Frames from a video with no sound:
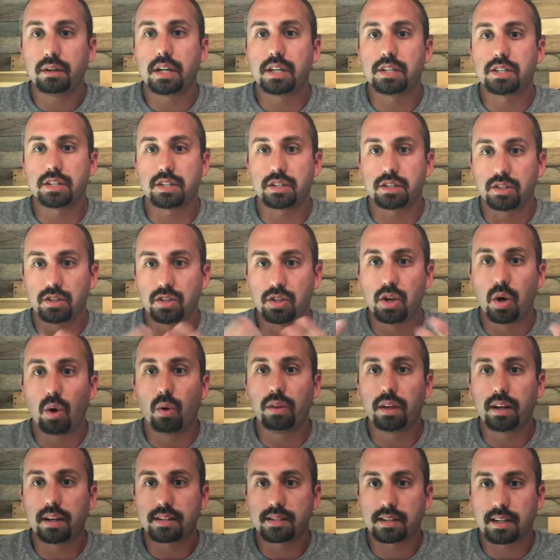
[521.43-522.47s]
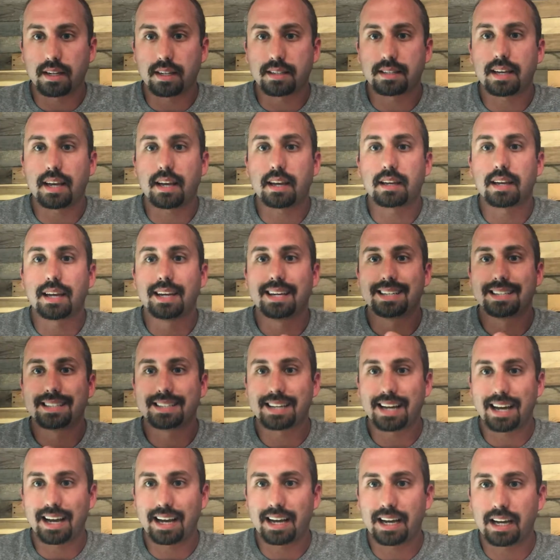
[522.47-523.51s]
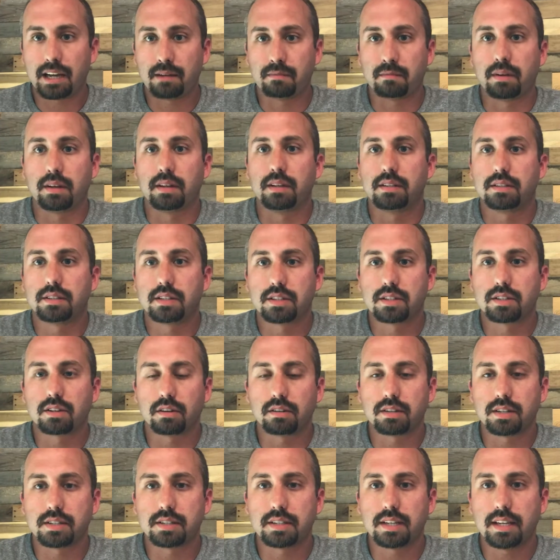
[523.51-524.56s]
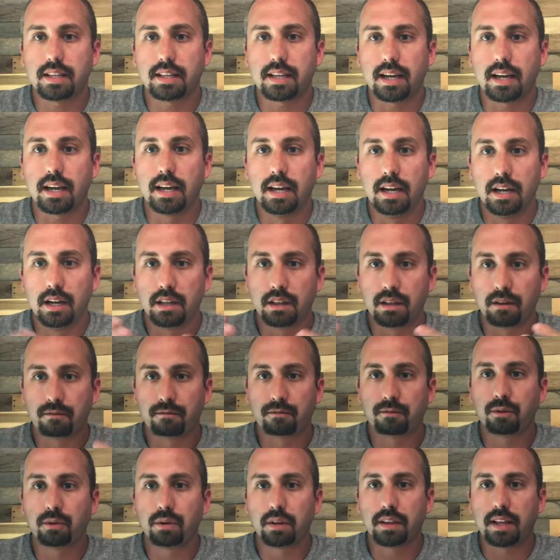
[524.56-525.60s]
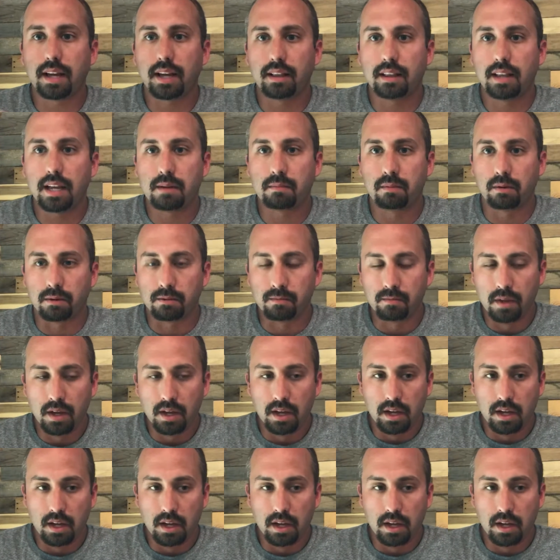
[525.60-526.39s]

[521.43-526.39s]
It's just know that it's going to take time to start to see the fruit of that labor.